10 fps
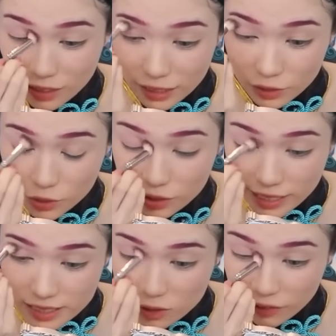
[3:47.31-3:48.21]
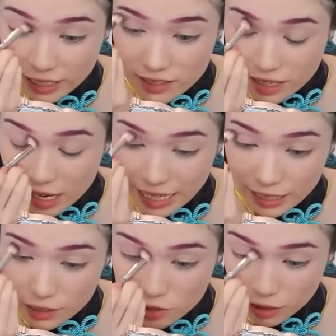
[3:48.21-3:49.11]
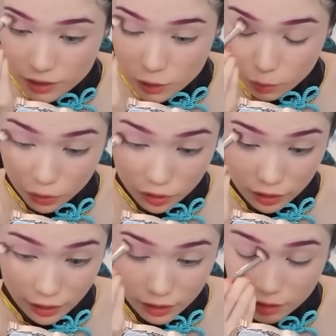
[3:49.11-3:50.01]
I Googled Esfand's age on his birthday,